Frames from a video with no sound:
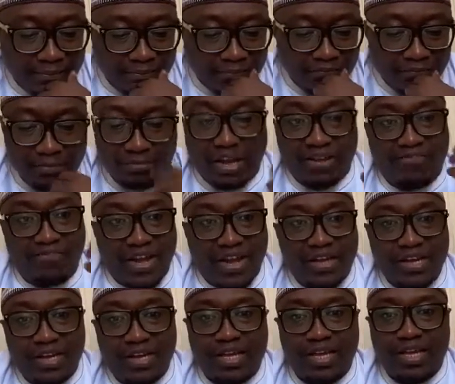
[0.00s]
But
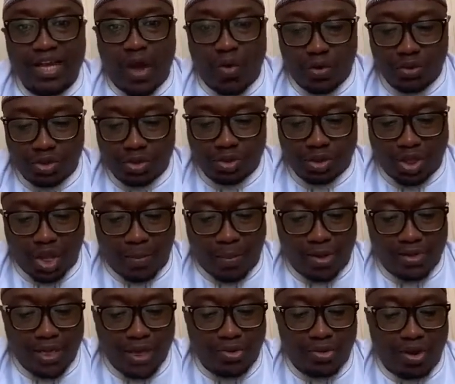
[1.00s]
finally, I want to talk about
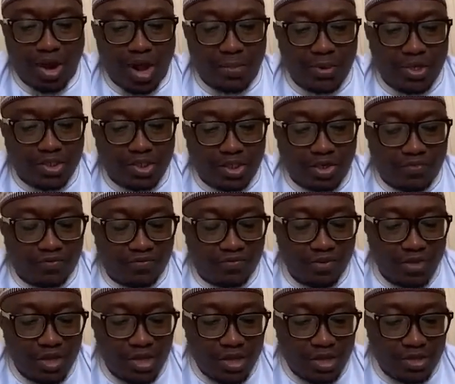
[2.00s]
the requirements of
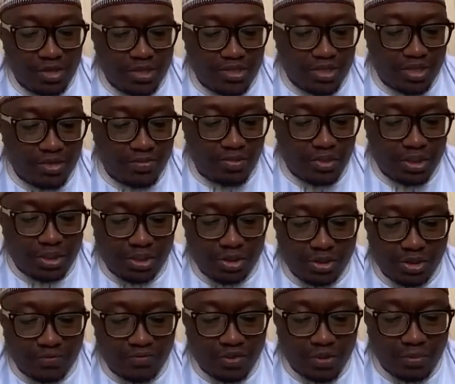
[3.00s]
the celebration
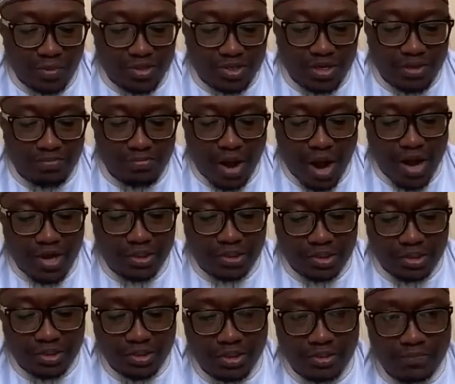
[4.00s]
of the Muslim
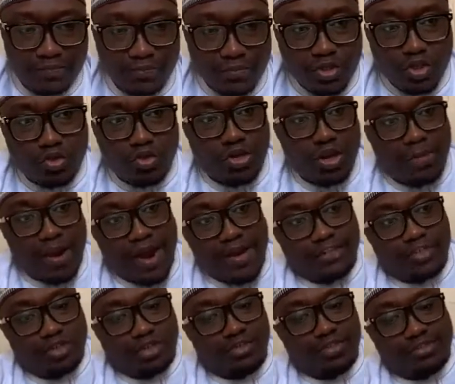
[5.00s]
marriages. So the marriage
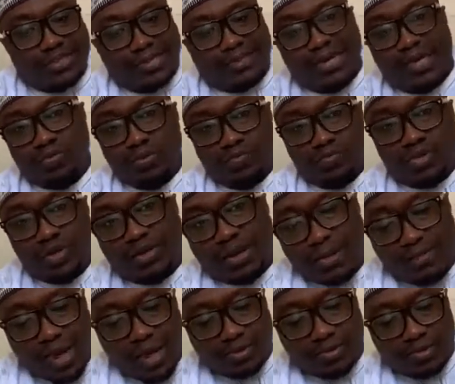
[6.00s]
contract that we've talked
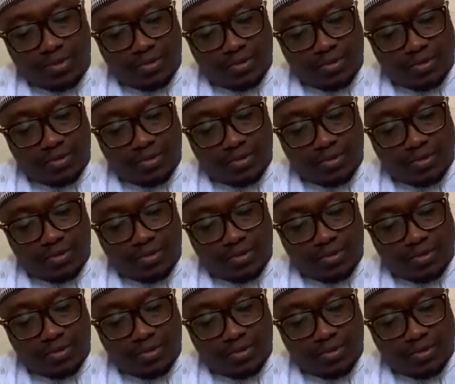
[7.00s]
about.